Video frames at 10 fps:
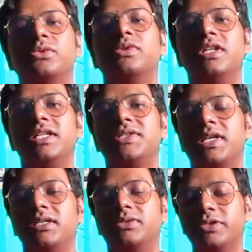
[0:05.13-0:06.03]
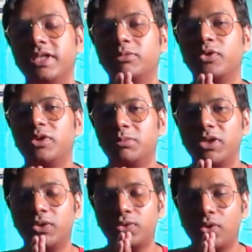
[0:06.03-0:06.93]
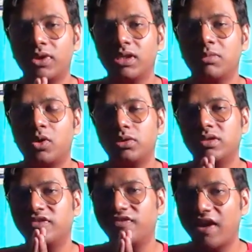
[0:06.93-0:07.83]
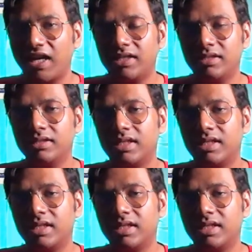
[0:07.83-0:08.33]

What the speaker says: Oral Health Channel, today I'm going to be talking about a fact